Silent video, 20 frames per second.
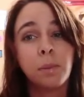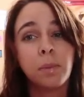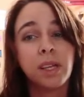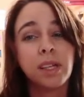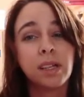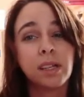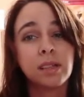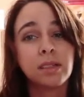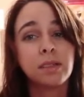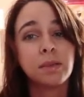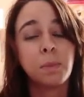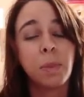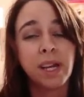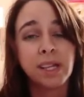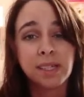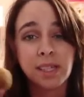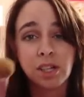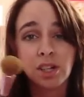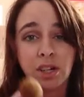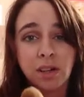because
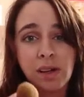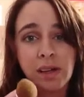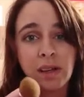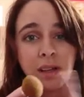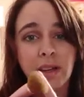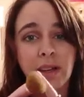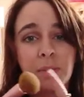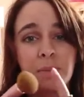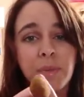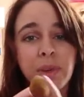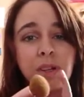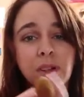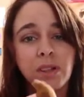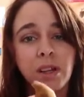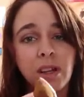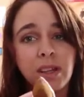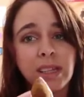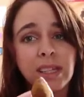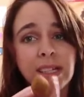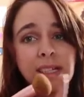bacteria can build
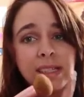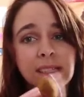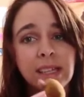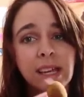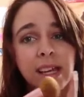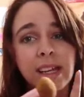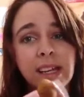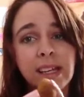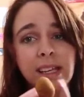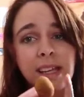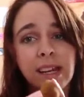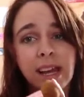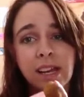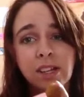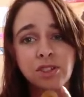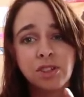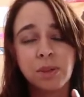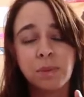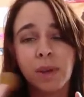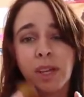on these and it can
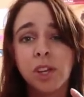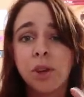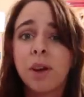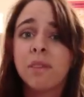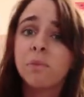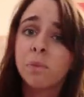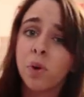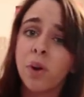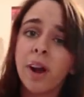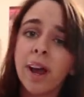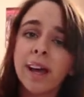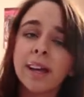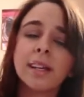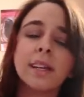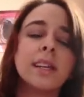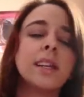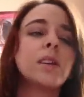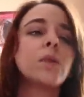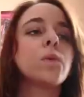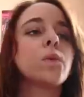actually make you have more
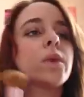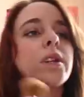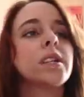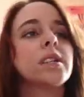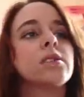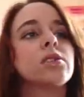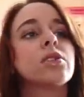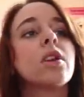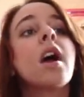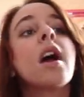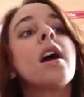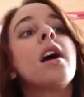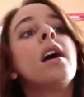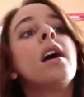acne, which